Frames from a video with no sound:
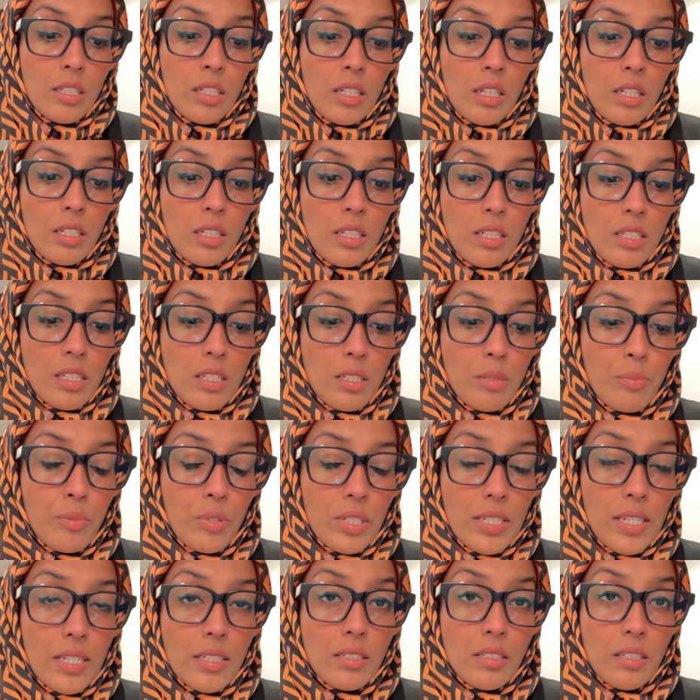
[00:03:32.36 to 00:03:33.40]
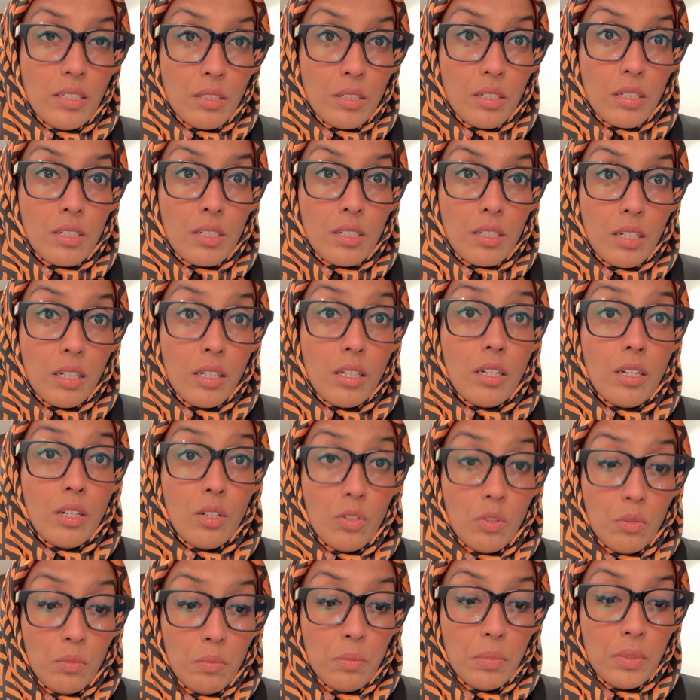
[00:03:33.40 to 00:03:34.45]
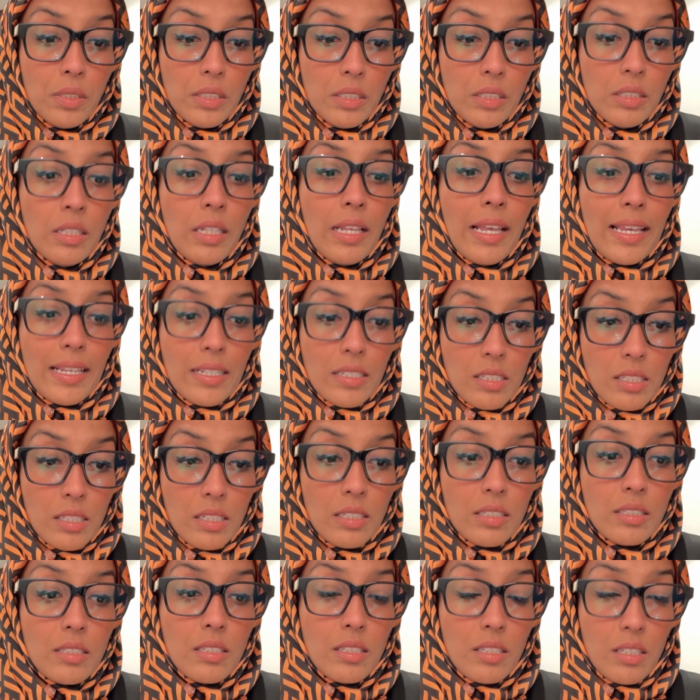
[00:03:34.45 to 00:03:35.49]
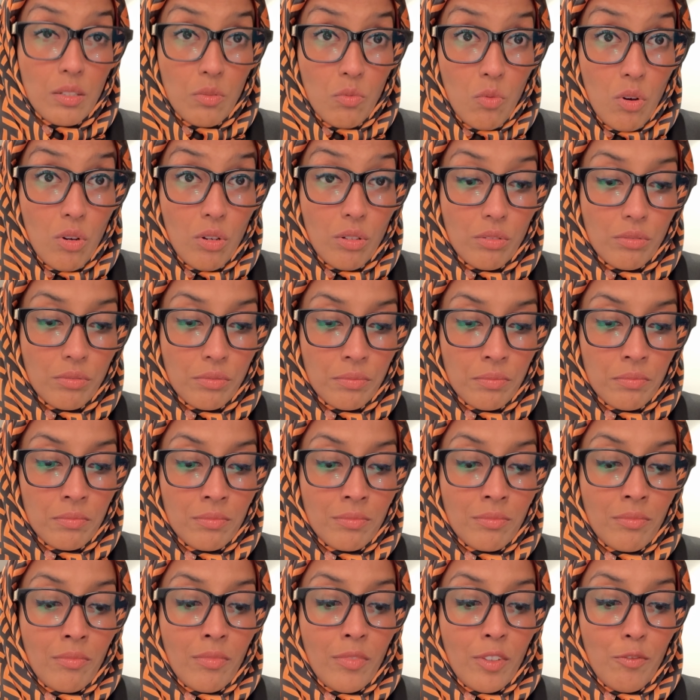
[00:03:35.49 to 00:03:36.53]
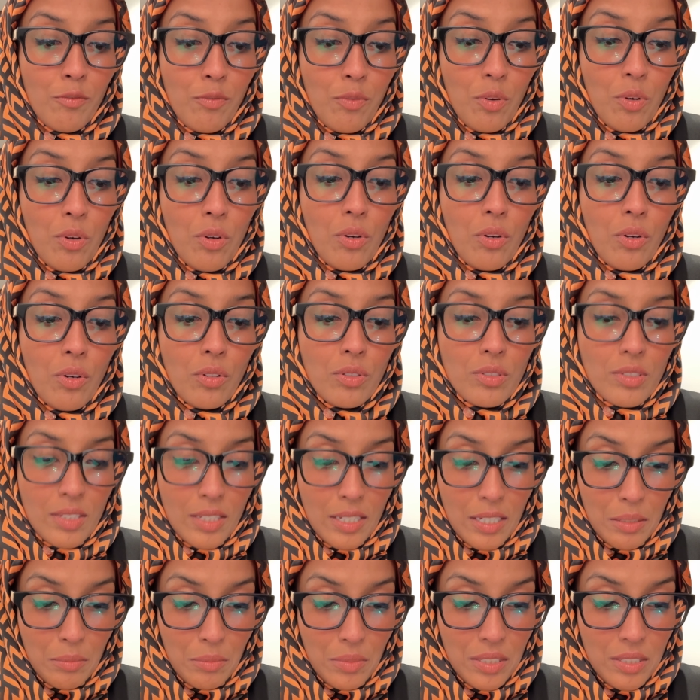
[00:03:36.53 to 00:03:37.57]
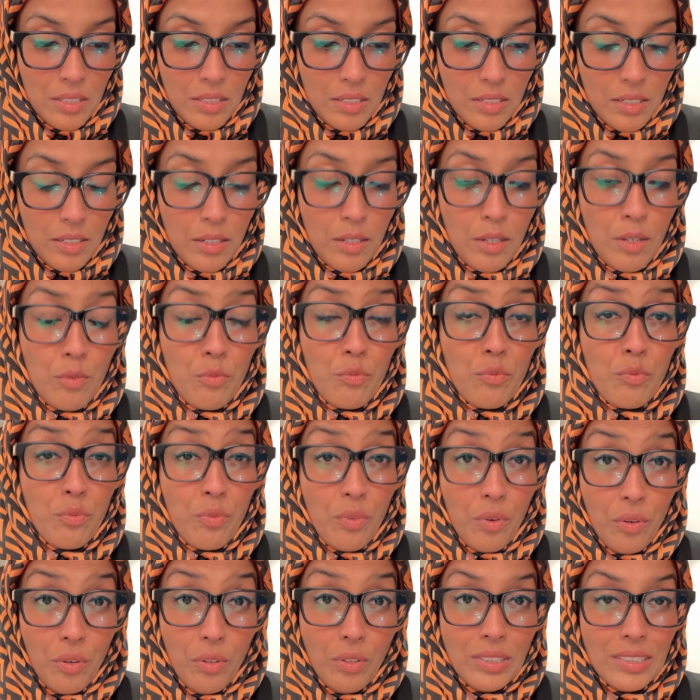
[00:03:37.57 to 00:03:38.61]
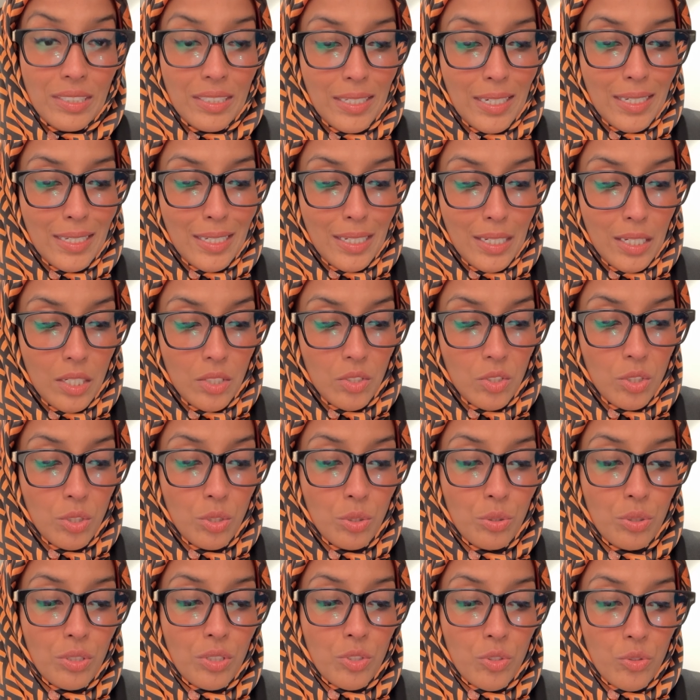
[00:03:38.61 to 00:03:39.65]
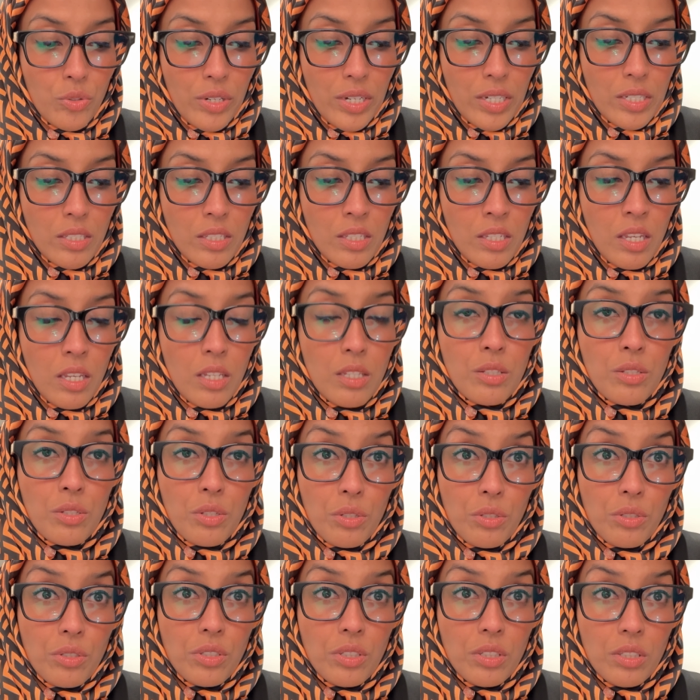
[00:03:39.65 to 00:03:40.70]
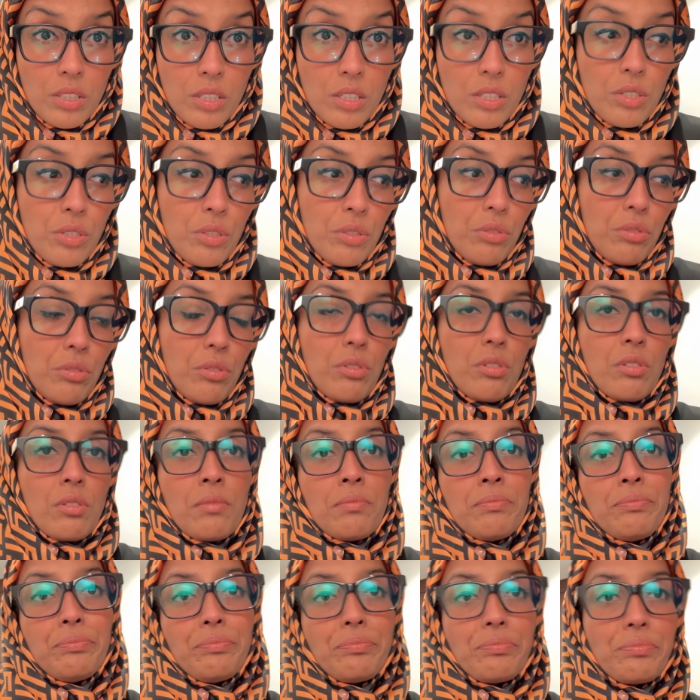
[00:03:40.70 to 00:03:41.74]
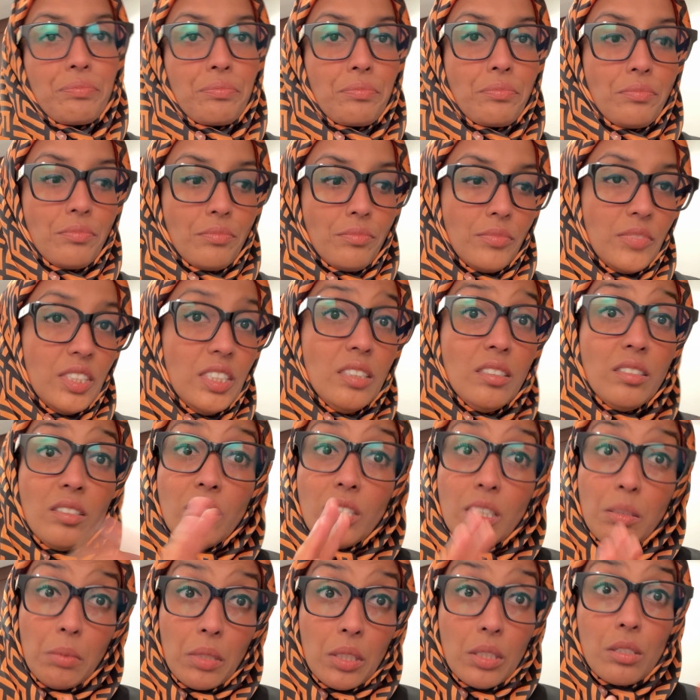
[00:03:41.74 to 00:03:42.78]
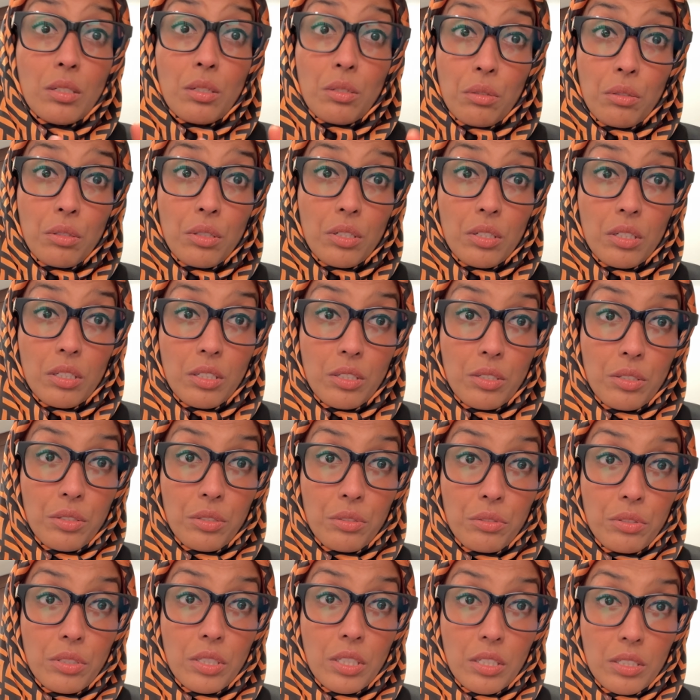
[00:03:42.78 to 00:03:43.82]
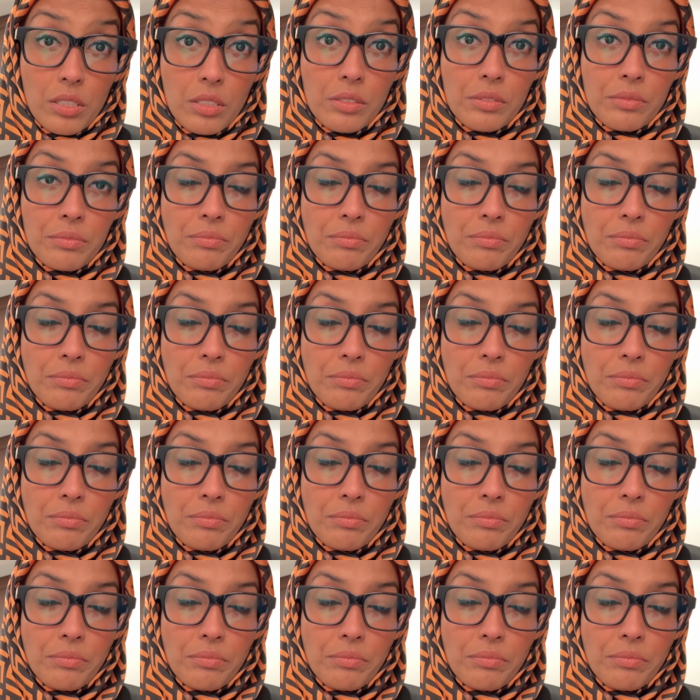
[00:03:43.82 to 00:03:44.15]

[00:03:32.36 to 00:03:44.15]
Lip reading: this is presented a Global Excellency Award for Zymistic for the dedication to address social issues. Let's talk about the social issues here.